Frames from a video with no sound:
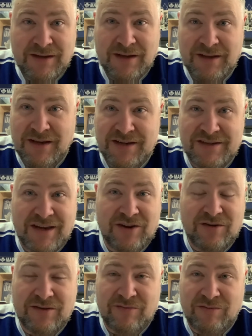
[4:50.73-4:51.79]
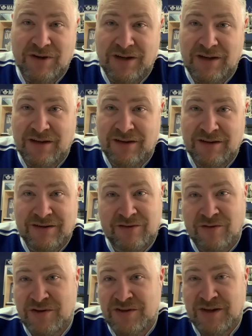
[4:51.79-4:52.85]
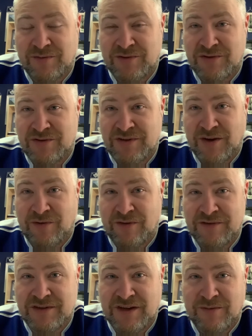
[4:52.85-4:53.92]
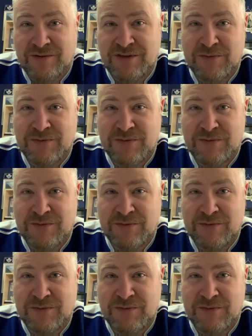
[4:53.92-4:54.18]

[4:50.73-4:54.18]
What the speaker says: And then he's got to go 3, and of course double 2 is not one of his doubles.